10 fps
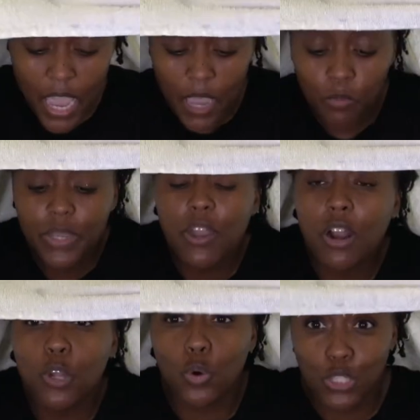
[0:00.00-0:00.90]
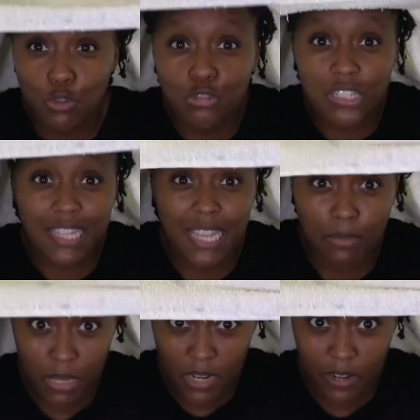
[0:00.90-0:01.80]
And we are going to
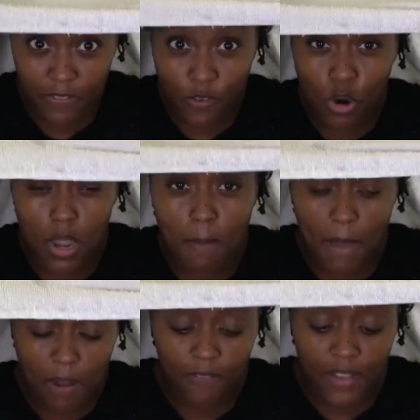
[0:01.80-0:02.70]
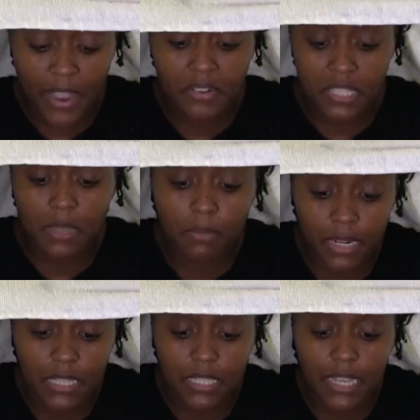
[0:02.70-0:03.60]
steam here for about five to 10 minutes.